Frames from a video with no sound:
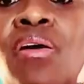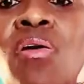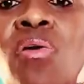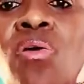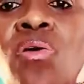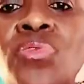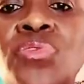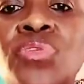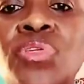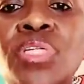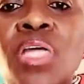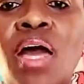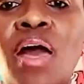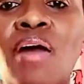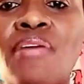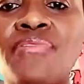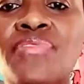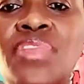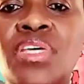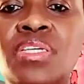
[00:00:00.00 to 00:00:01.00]
also it
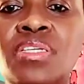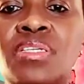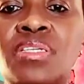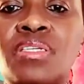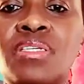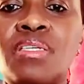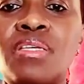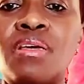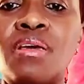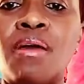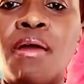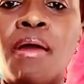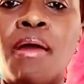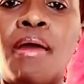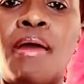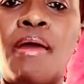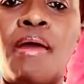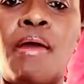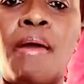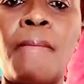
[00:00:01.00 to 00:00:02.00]
have this
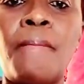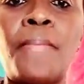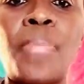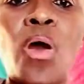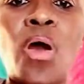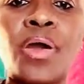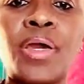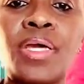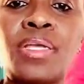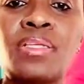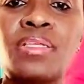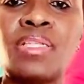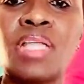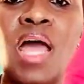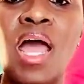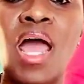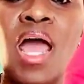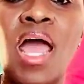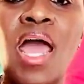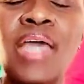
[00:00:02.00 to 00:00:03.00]
pocket
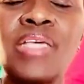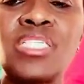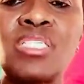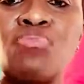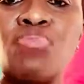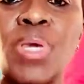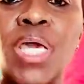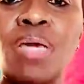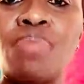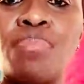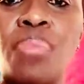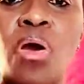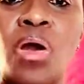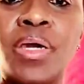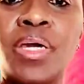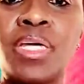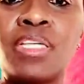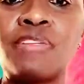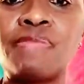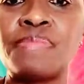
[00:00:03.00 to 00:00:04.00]
nice big
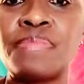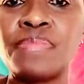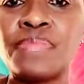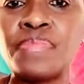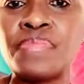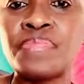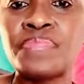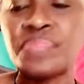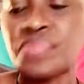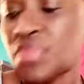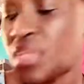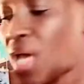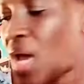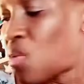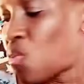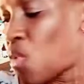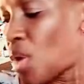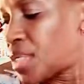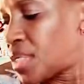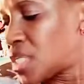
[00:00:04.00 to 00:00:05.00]
pocket
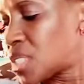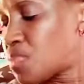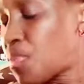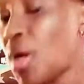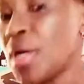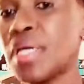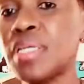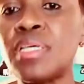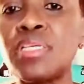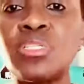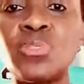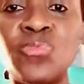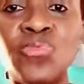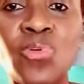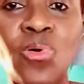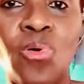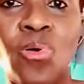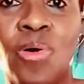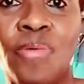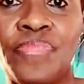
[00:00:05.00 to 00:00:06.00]
and what this pocket is
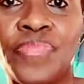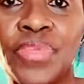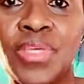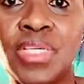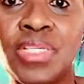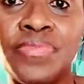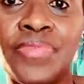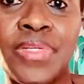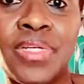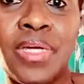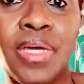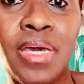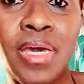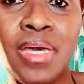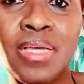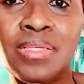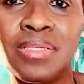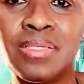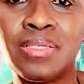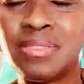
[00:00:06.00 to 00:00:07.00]
for is for the
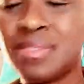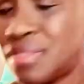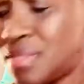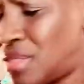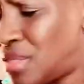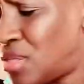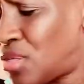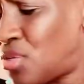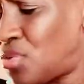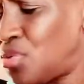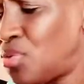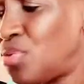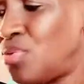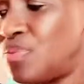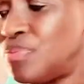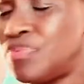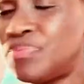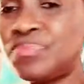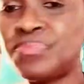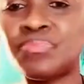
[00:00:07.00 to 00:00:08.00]
kids too
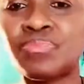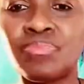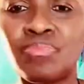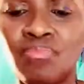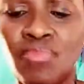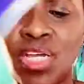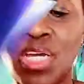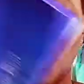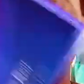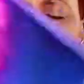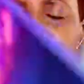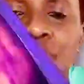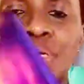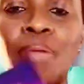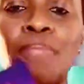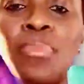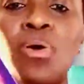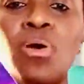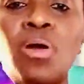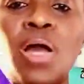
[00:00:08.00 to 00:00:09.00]
they can put a
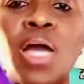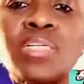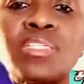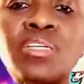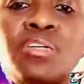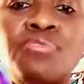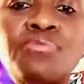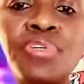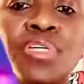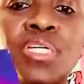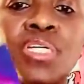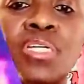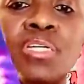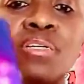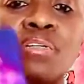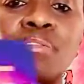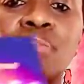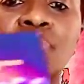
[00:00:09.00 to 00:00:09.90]
book as they read